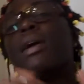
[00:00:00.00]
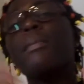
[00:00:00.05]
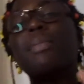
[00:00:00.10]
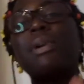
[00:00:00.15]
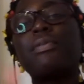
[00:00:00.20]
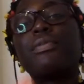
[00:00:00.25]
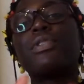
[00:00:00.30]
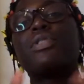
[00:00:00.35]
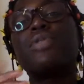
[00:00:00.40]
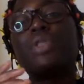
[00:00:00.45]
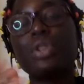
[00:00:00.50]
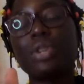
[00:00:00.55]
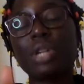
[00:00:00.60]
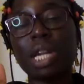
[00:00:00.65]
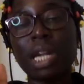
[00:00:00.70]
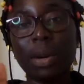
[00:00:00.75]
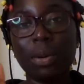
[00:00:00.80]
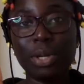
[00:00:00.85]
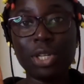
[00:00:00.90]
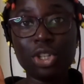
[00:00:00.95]
my first video that
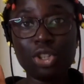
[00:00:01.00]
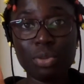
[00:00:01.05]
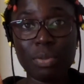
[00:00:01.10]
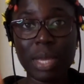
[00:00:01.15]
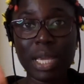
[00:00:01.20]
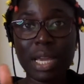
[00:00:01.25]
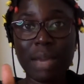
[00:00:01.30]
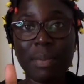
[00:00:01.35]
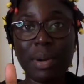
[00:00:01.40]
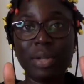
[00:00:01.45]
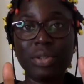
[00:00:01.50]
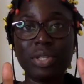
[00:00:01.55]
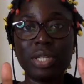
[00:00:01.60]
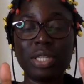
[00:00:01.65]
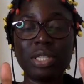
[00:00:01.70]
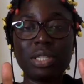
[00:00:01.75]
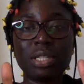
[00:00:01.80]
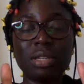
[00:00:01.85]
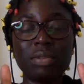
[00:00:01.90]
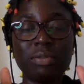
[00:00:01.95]
i wanted to make about
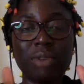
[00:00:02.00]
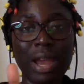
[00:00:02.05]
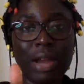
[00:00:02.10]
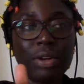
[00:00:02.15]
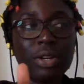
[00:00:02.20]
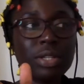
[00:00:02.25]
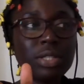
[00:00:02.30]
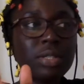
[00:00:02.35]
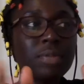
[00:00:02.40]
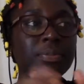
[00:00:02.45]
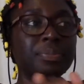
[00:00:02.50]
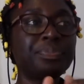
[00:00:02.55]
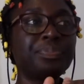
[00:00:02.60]
this virus